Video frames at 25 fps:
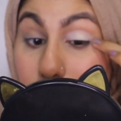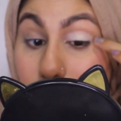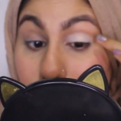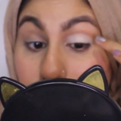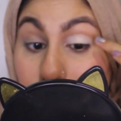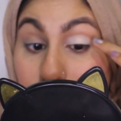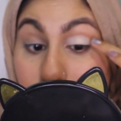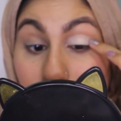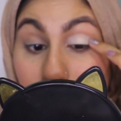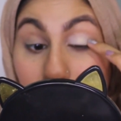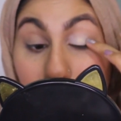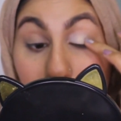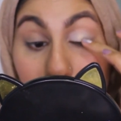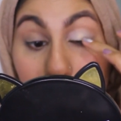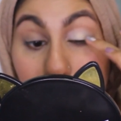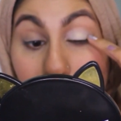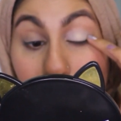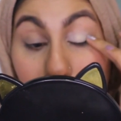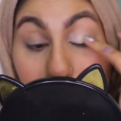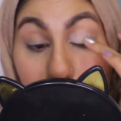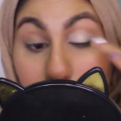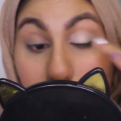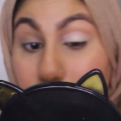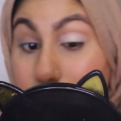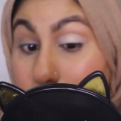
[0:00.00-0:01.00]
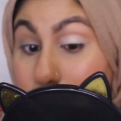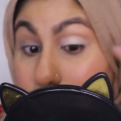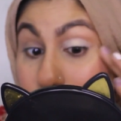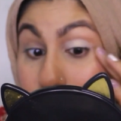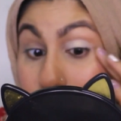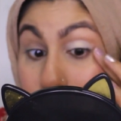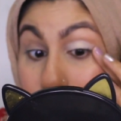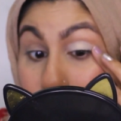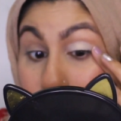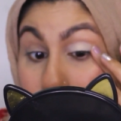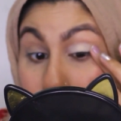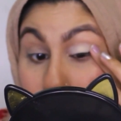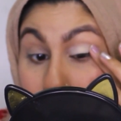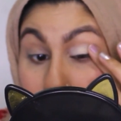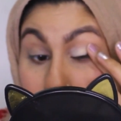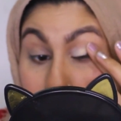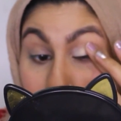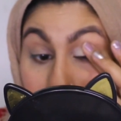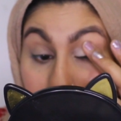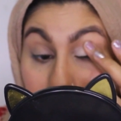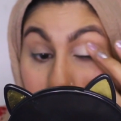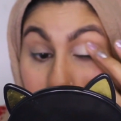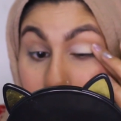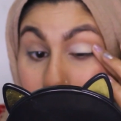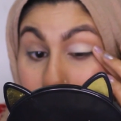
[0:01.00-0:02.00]
I'm not going to go for anything crazy
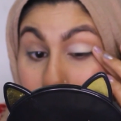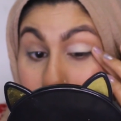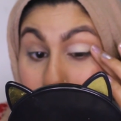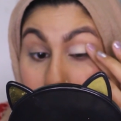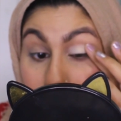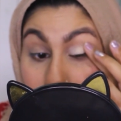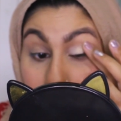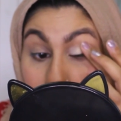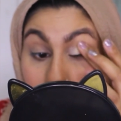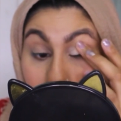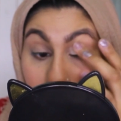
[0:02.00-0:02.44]
today,